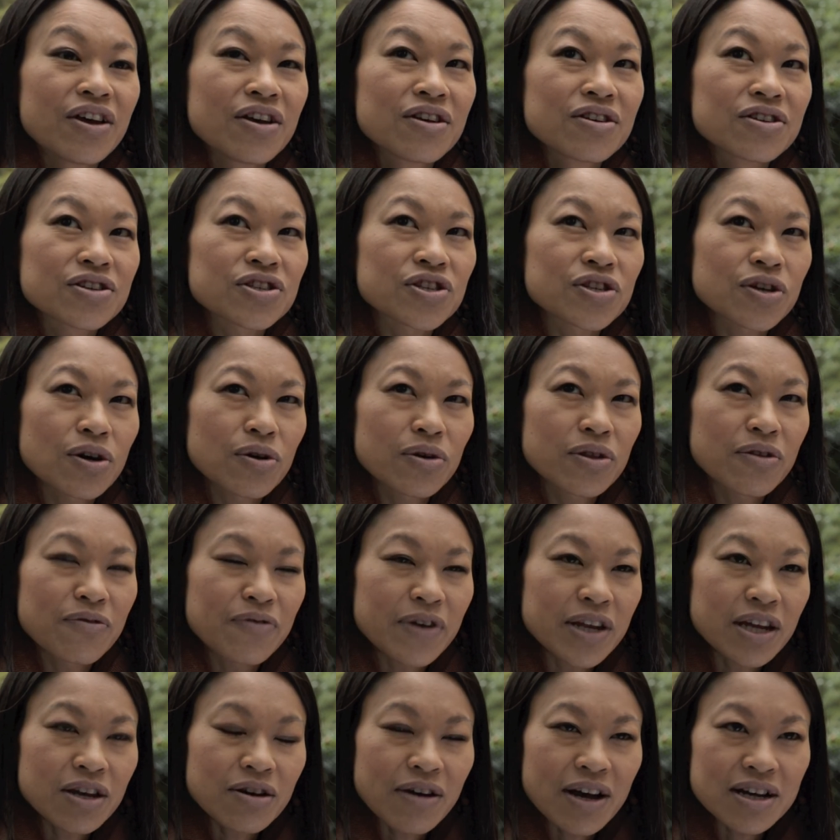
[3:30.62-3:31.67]
So the
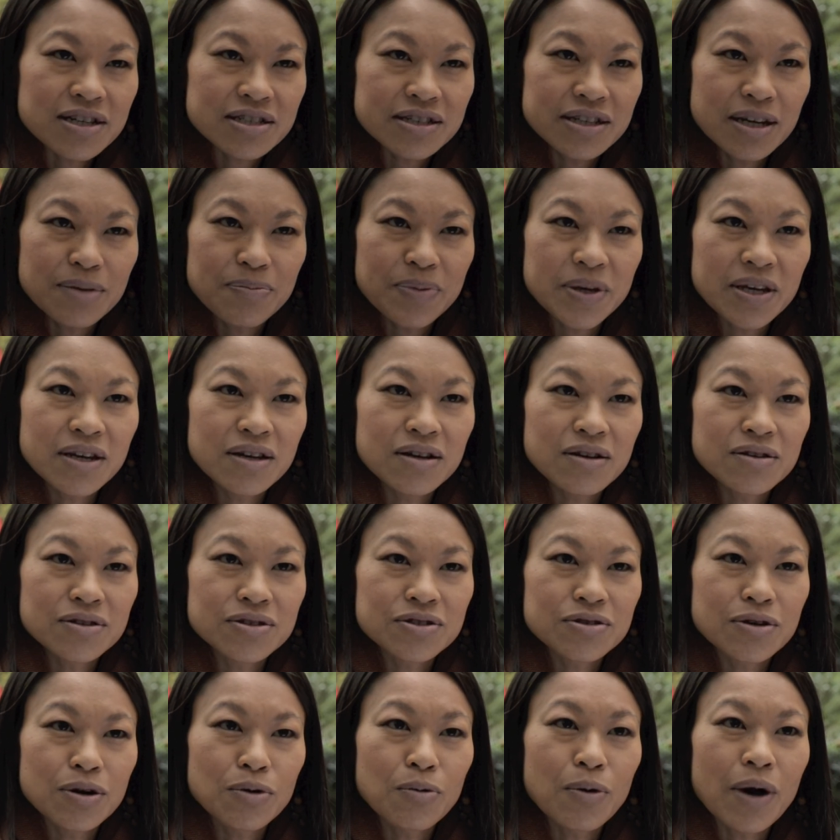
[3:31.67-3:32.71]
video actually appealed
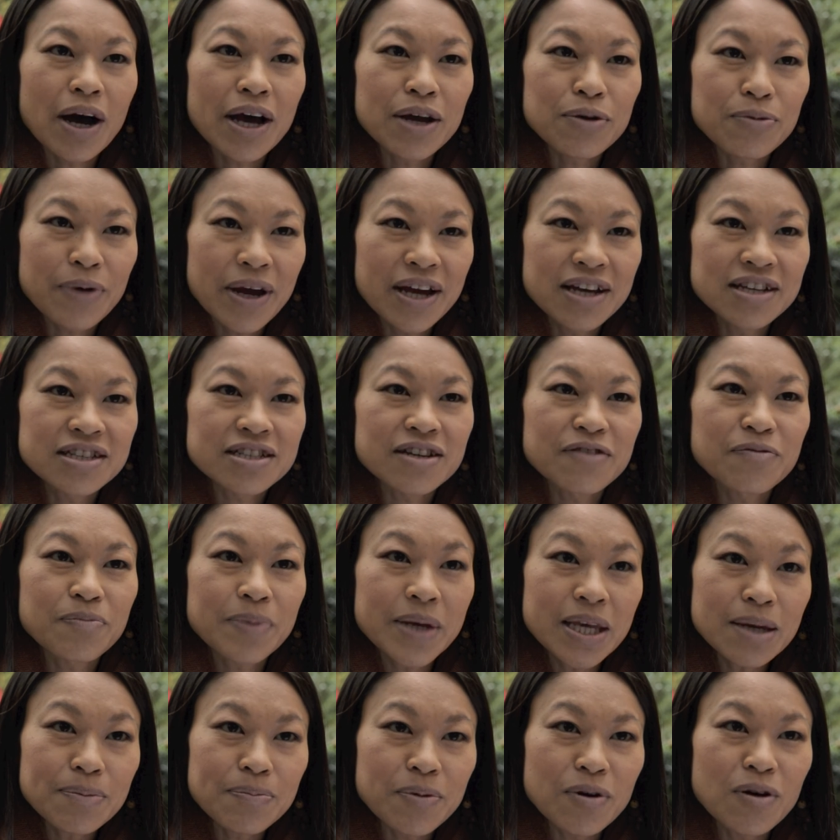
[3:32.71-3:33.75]
to a wide range of
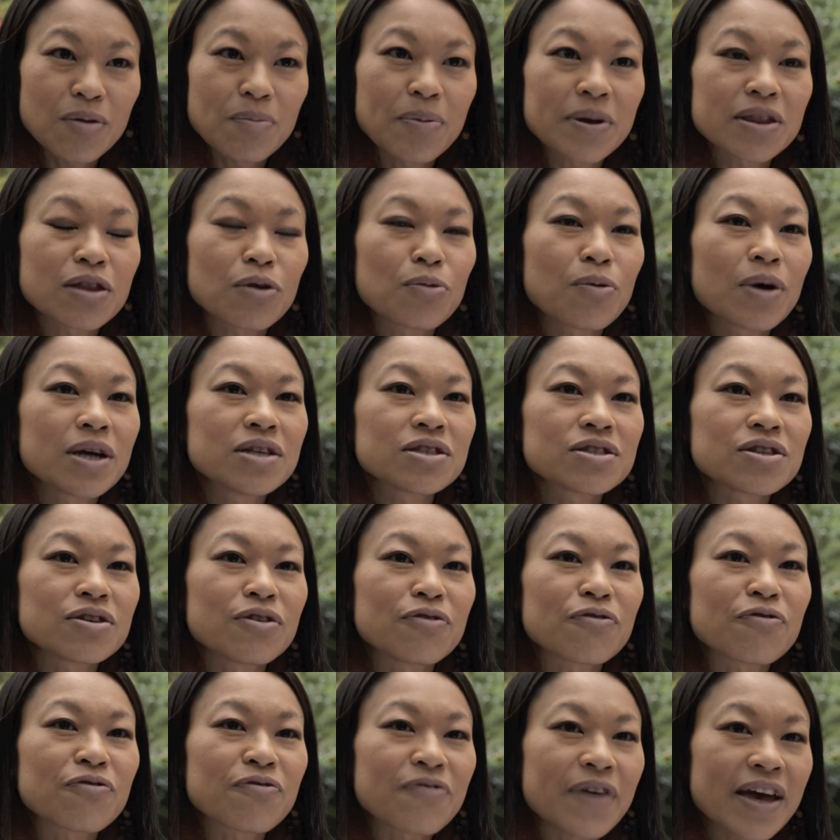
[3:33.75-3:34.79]
people, but the ones who
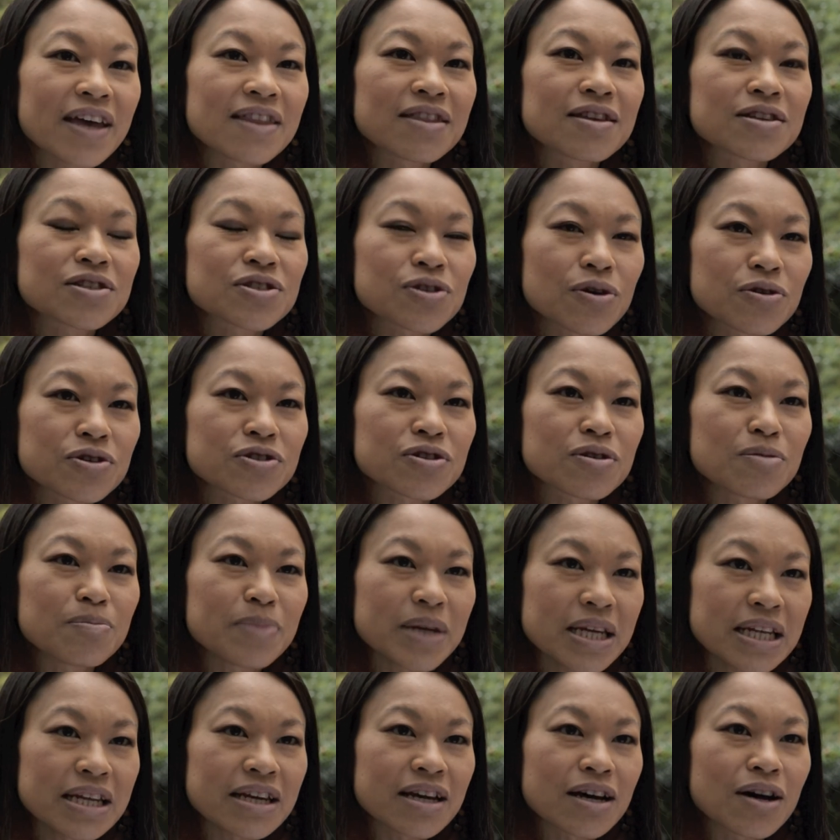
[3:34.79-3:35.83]
fed the social
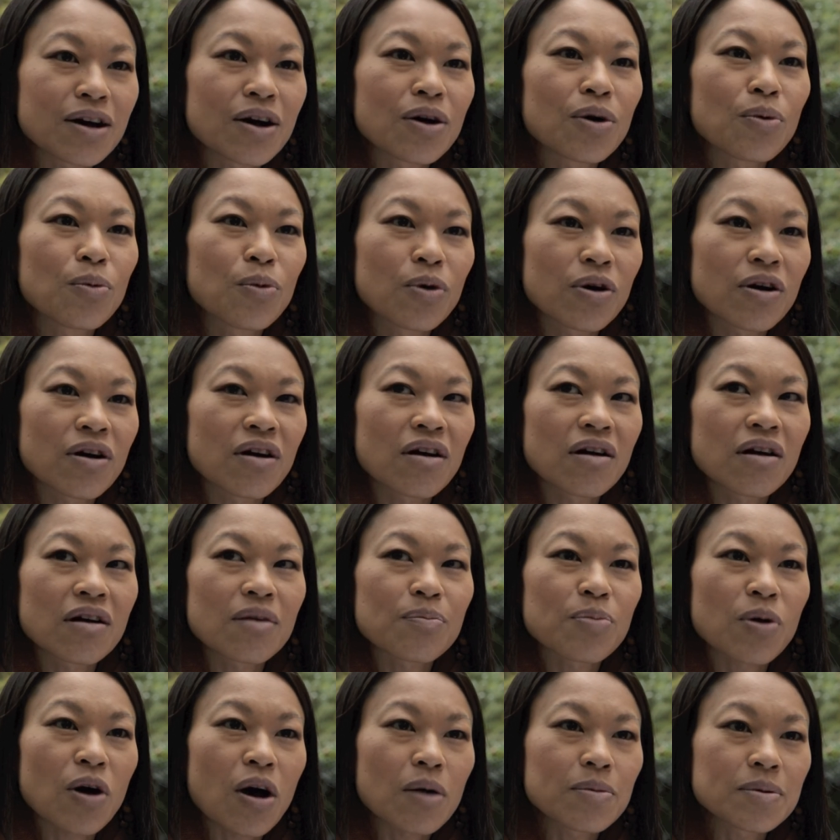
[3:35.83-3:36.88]
media were
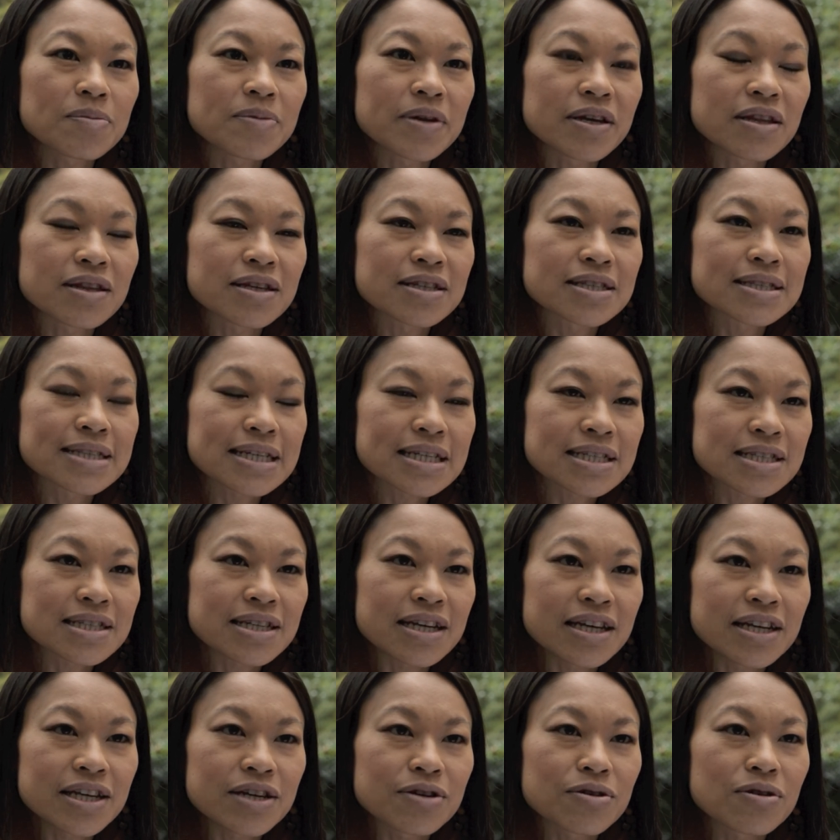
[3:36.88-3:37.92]
probably the
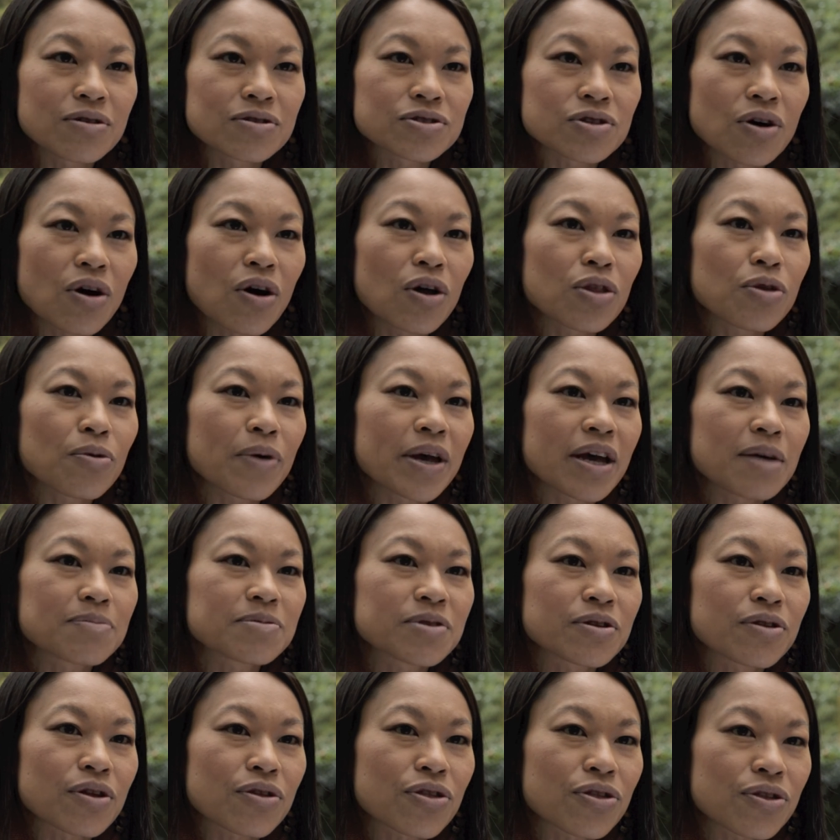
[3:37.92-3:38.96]
16-year-olds all the way up
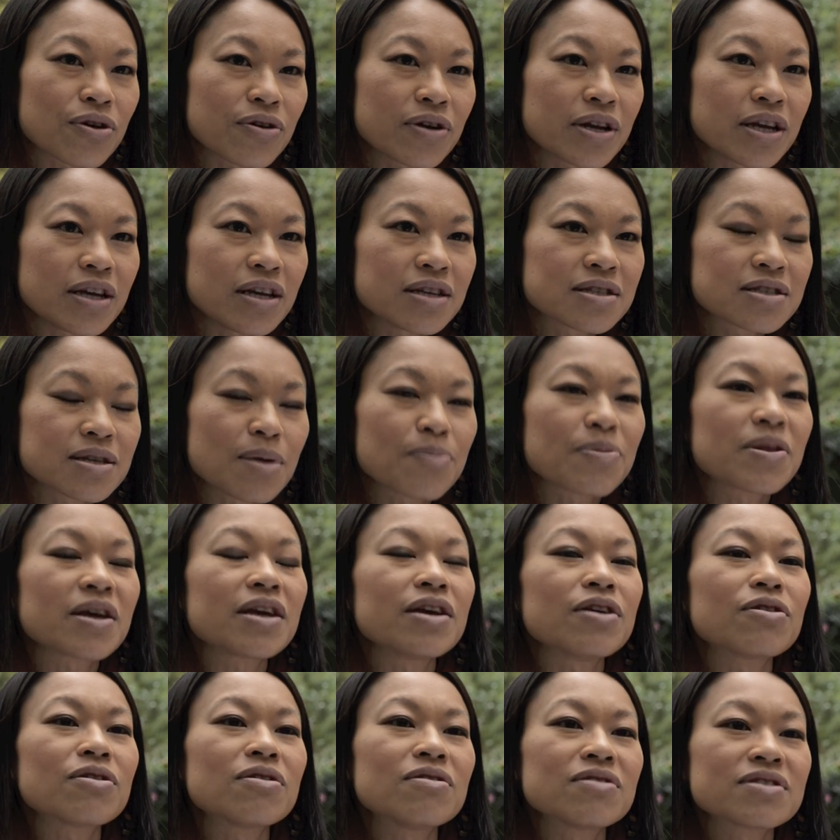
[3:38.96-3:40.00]
to the
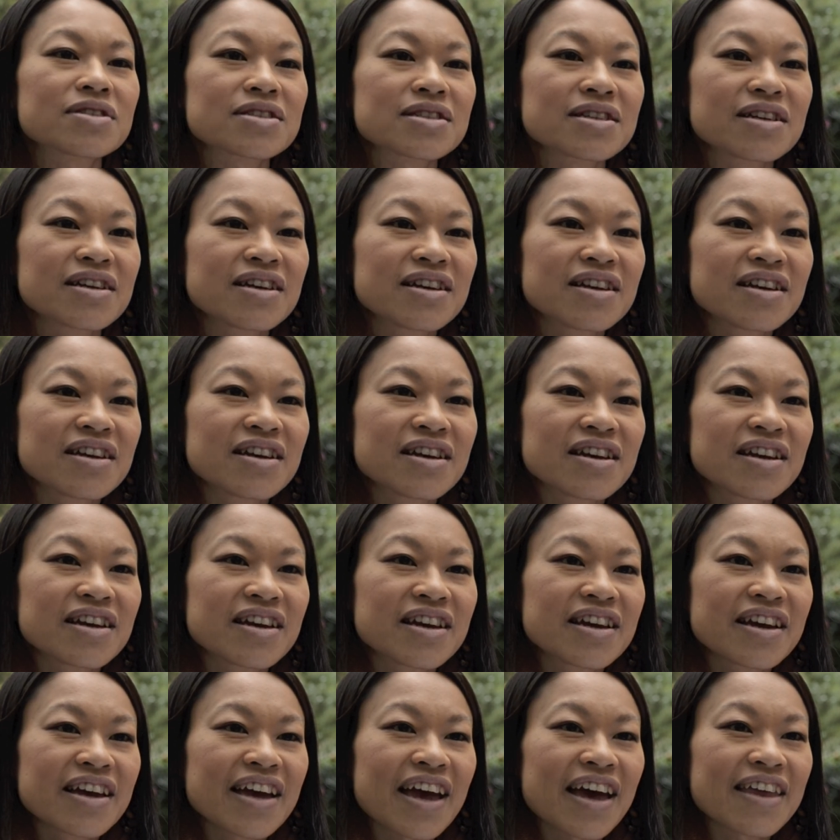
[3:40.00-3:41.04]
30-something-year-olds.
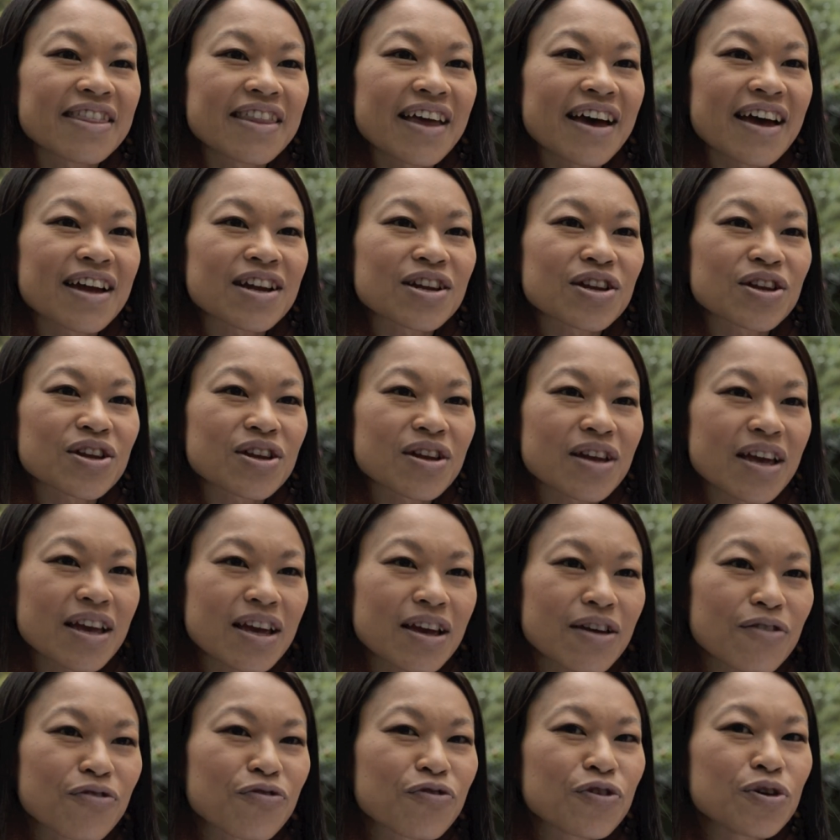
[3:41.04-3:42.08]
And that
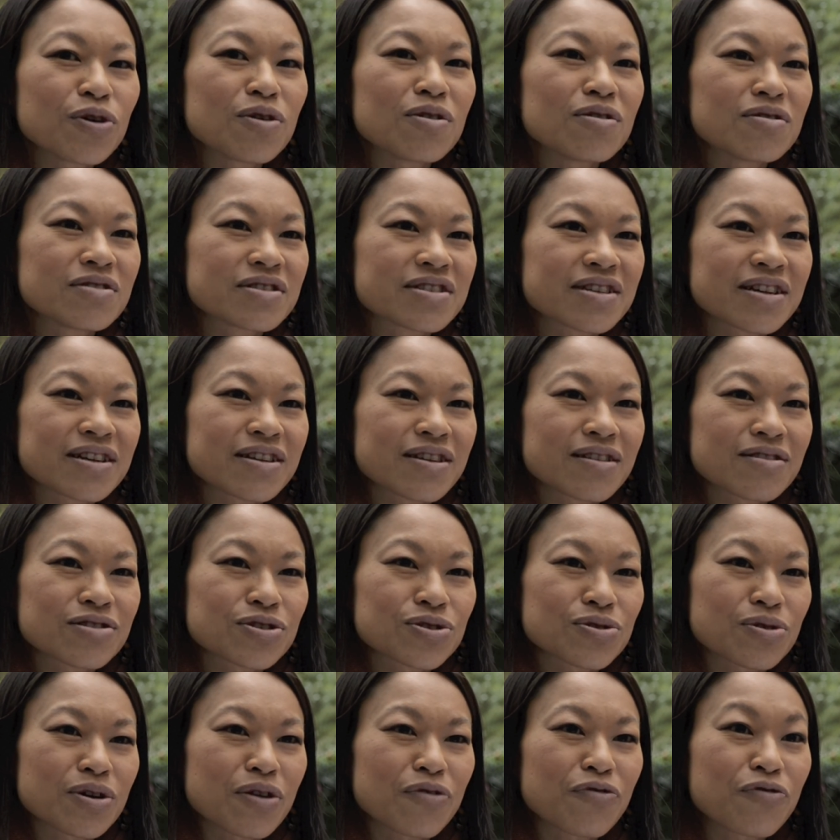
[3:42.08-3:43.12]
fueled
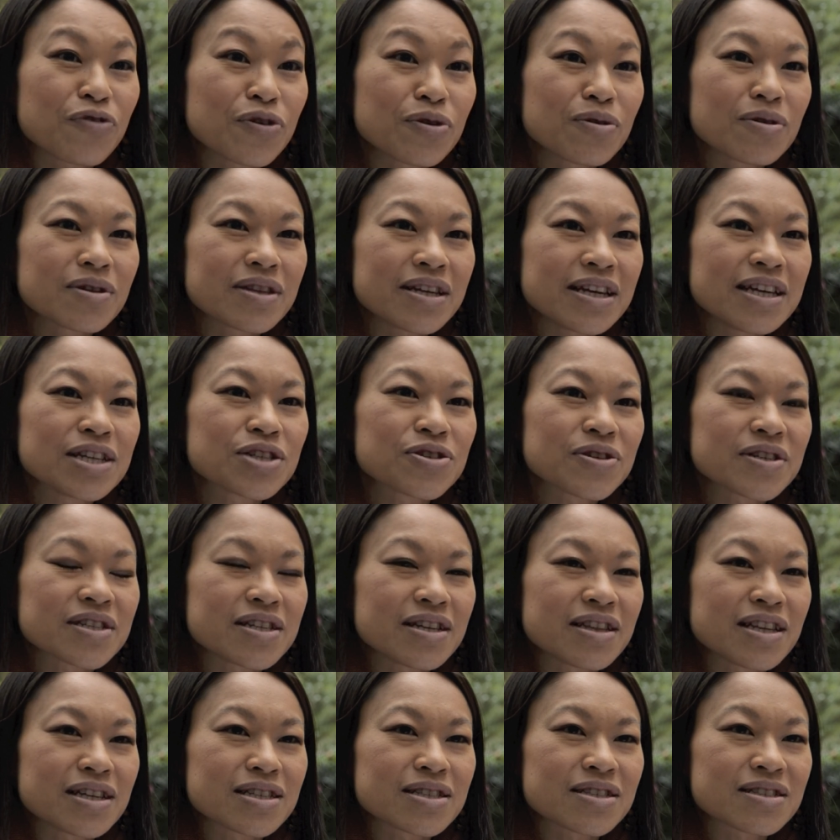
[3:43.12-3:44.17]
the interest
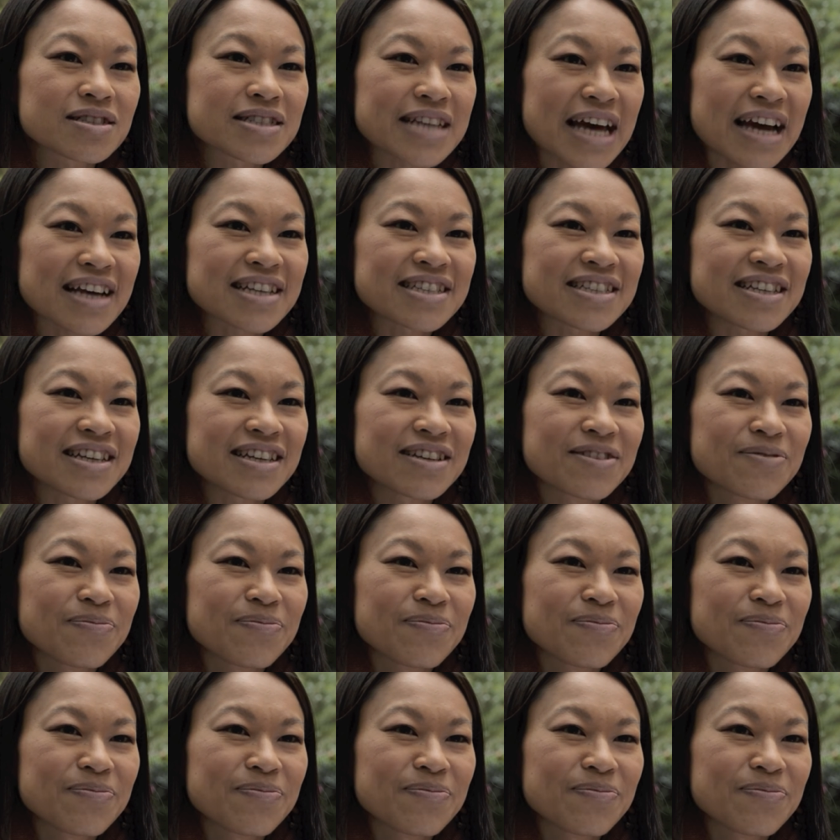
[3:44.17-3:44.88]
in this taxi.